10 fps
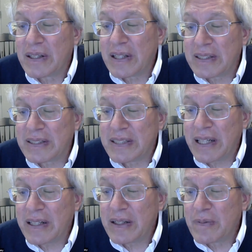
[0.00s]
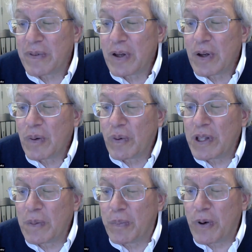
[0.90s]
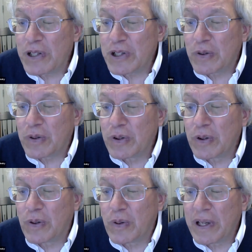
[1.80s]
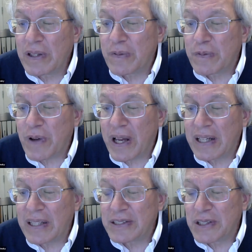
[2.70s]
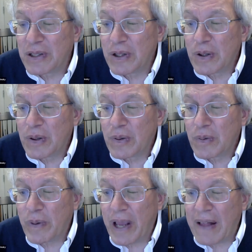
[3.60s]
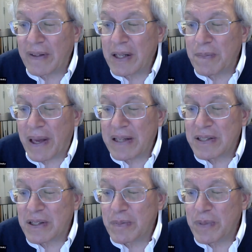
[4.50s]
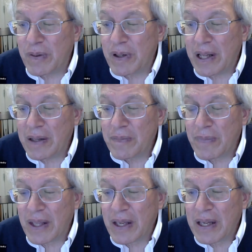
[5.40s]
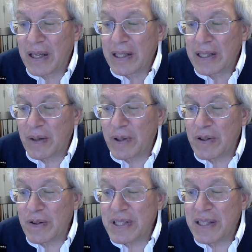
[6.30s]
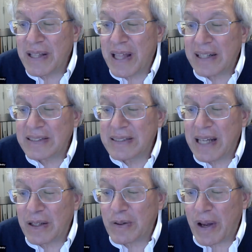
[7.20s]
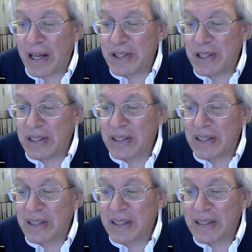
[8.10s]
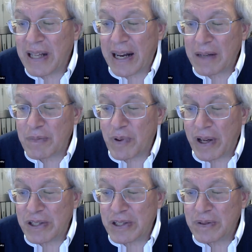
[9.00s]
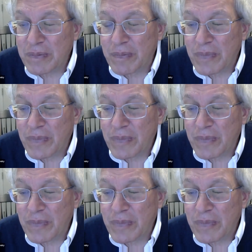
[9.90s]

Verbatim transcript: let's see. When the Bush crew coined the phrase reality based community, they were using that as denigration not admiration.